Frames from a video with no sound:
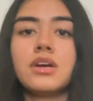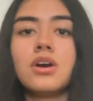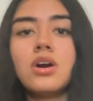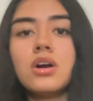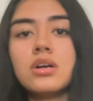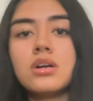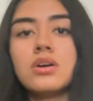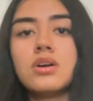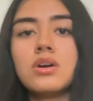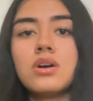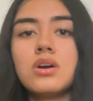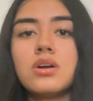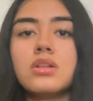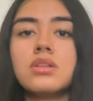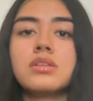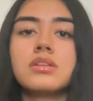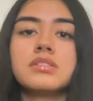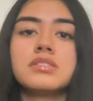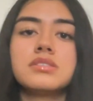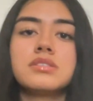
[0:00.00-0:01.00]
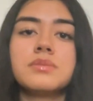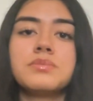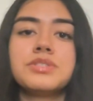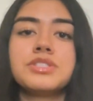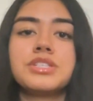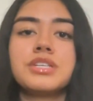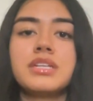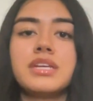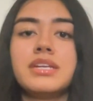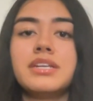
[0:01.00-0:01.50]
alcohol
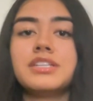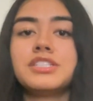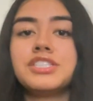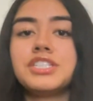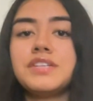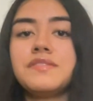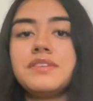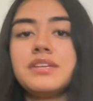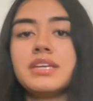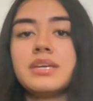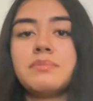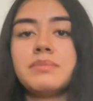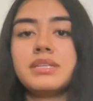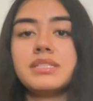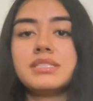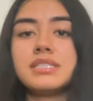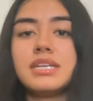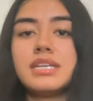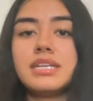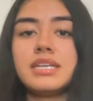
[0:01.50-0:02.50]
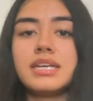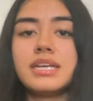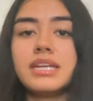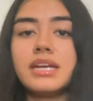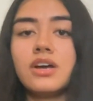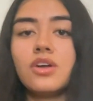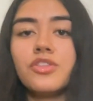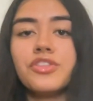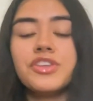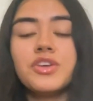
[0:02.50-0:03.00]
consumption and achieving and maintaining a
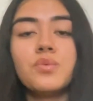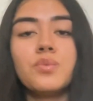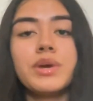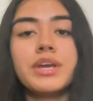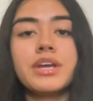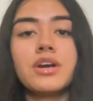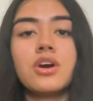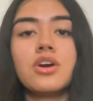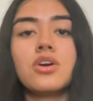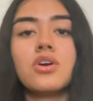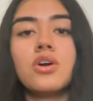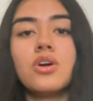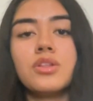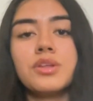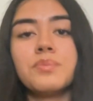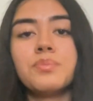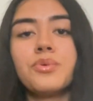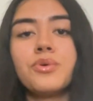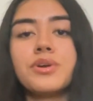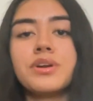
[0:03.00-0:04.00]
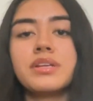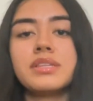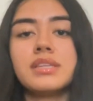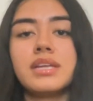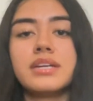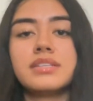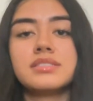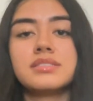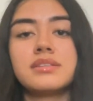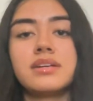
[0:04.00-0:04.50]
healthy weight are all important
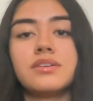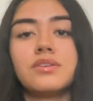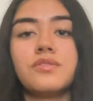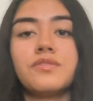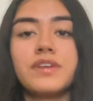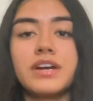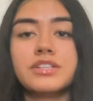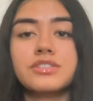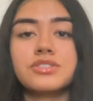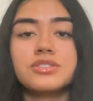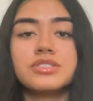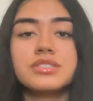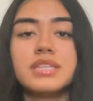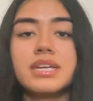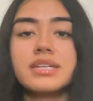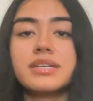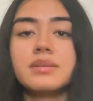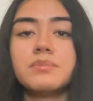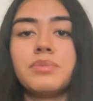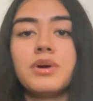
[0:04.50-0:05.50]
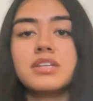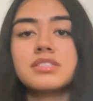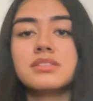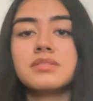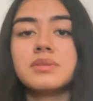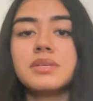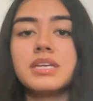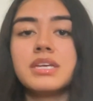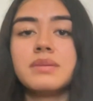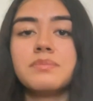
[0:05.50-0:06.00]
lifestyle factors that can
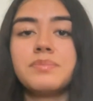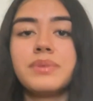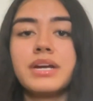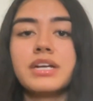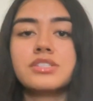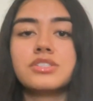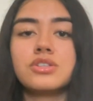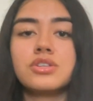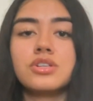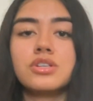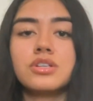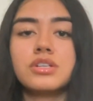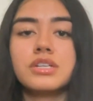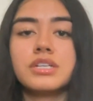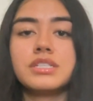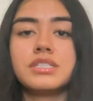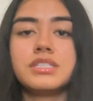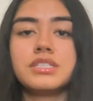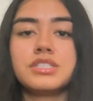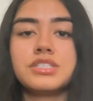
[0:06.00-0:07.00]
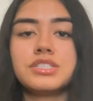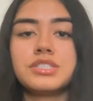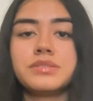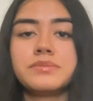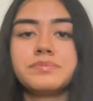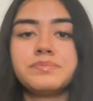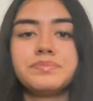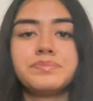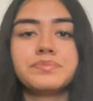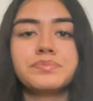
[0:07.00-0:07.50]
possibly impact her condition.
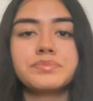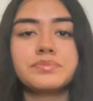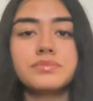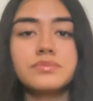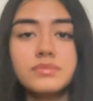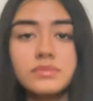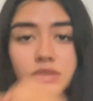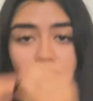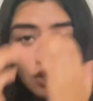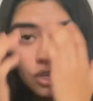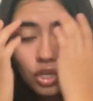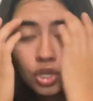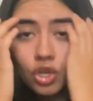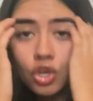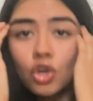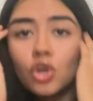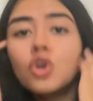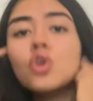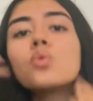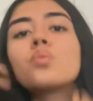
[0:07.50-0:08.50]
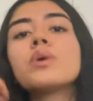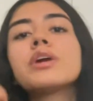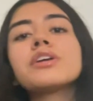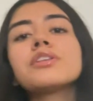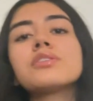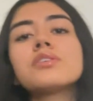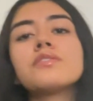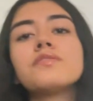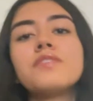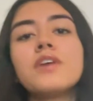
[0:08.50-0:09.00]

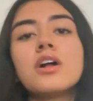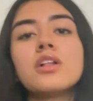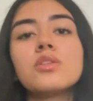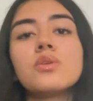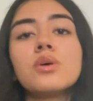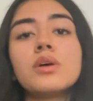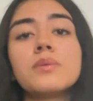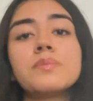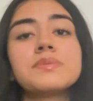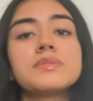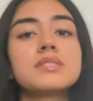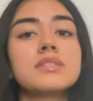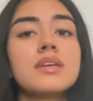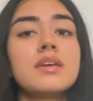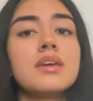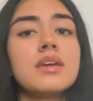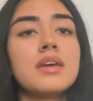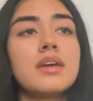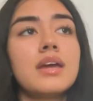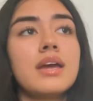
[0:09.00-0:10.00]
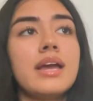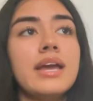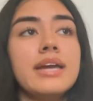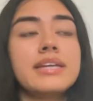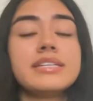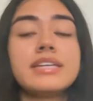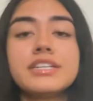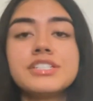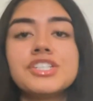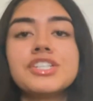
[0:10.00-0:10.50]
Regular follow-ups
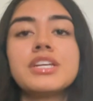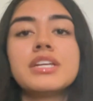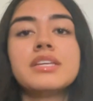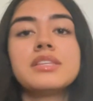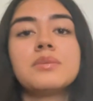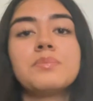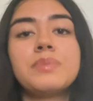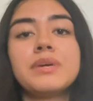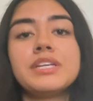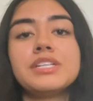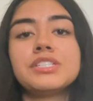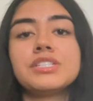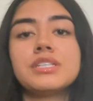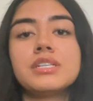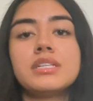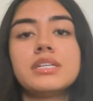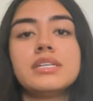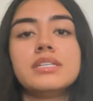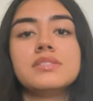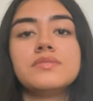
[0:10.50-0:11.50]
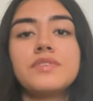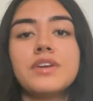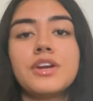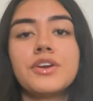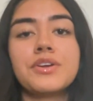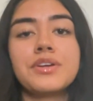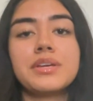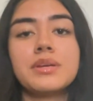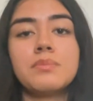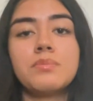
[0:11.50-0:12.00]
and educating the patient is
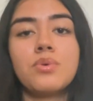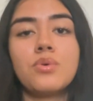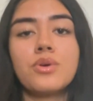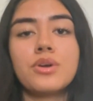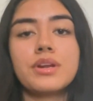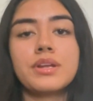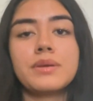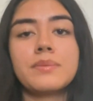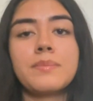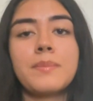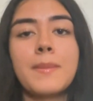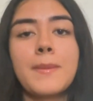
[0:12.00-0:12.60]
very important.